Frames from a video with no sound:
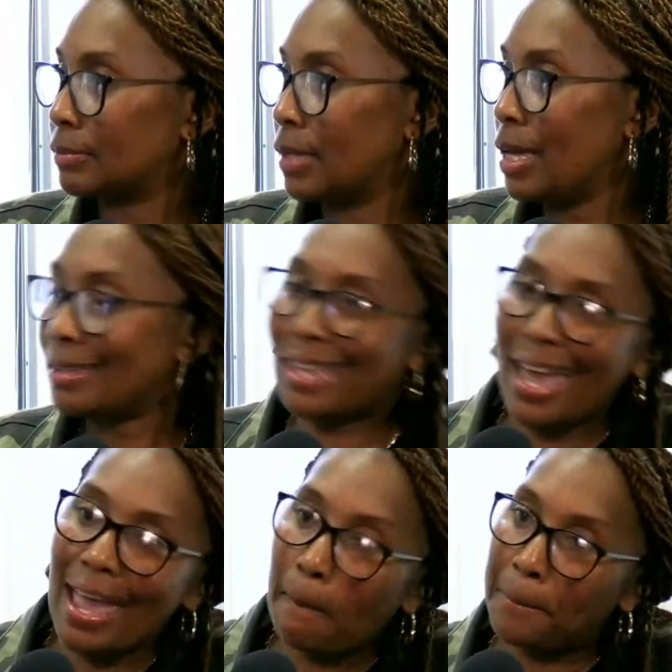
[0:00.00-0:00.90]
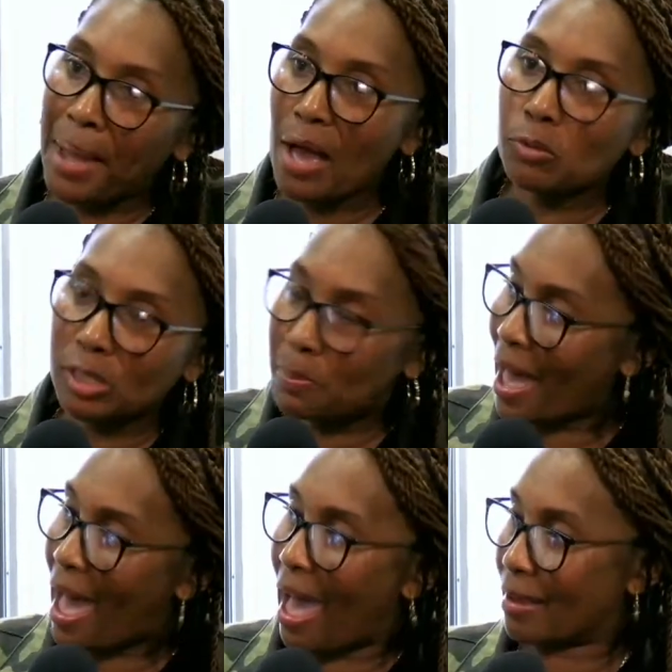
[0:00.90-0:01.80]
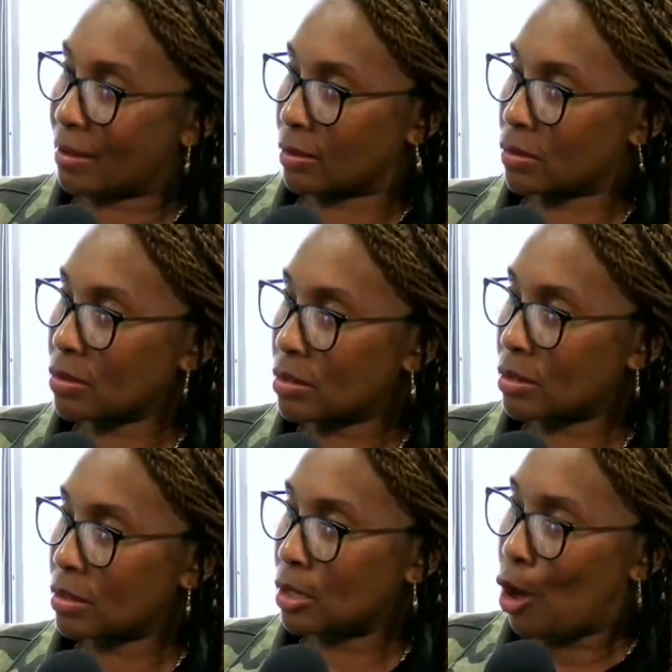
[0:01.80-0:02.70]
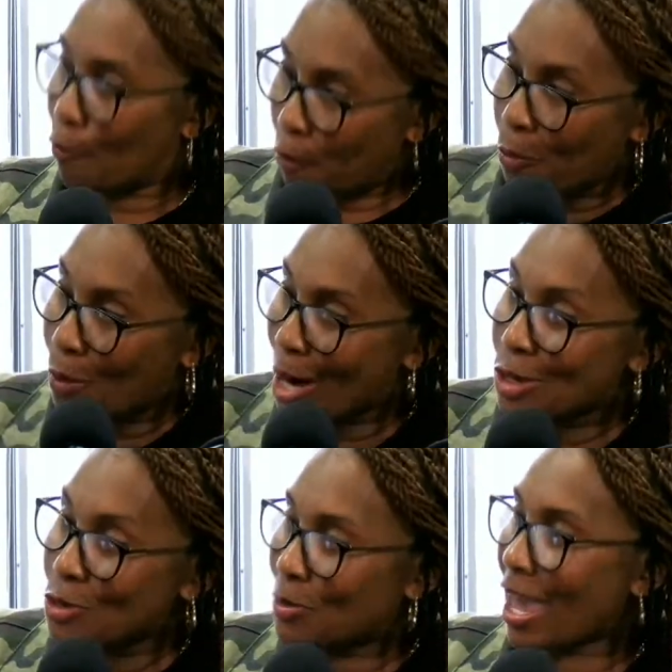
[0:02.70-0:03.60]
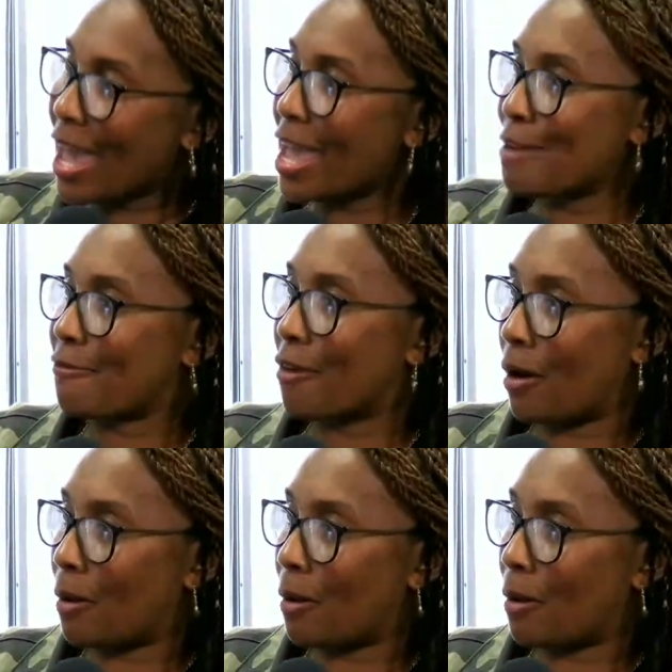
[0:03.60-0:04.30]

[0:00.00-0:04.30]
that have bounced back from where you came from.